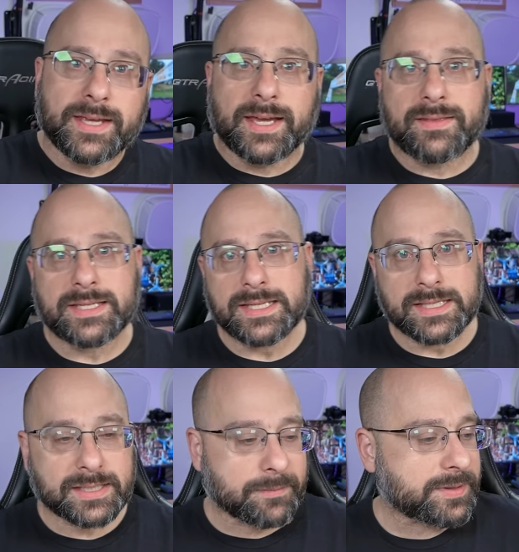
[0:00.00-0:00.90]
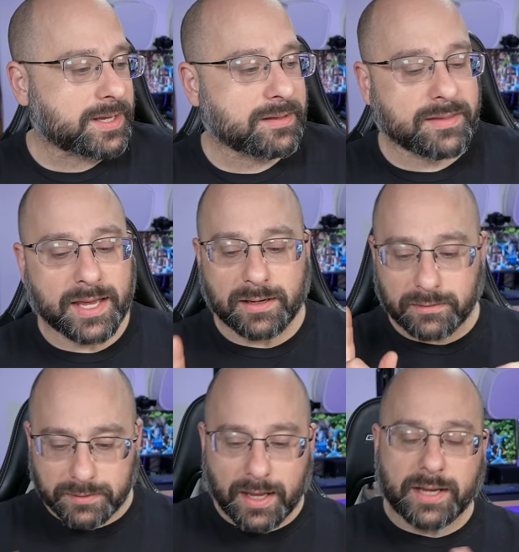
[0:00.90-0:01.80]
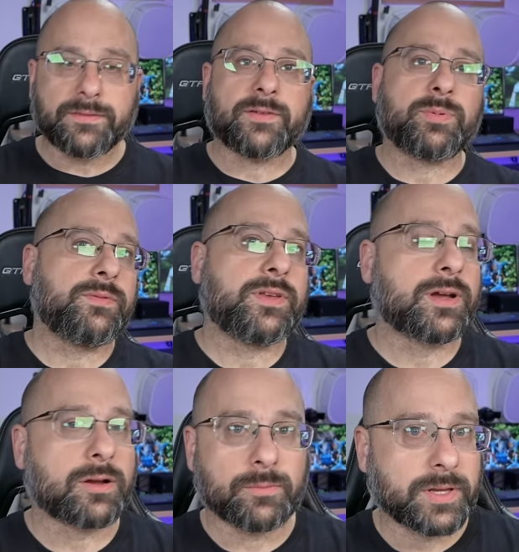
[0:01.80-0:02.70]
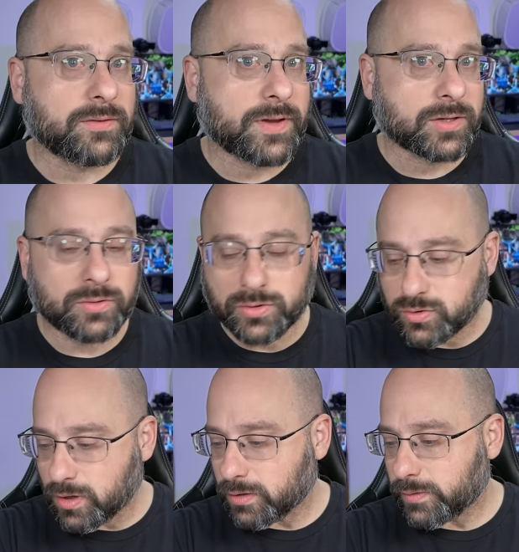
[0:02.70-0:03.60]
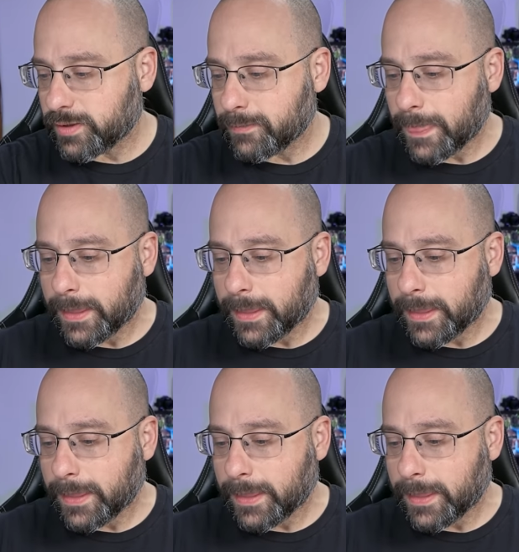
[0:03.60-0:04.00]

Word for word: And this is something that a lot of FPV goggle manufacturers struggle with.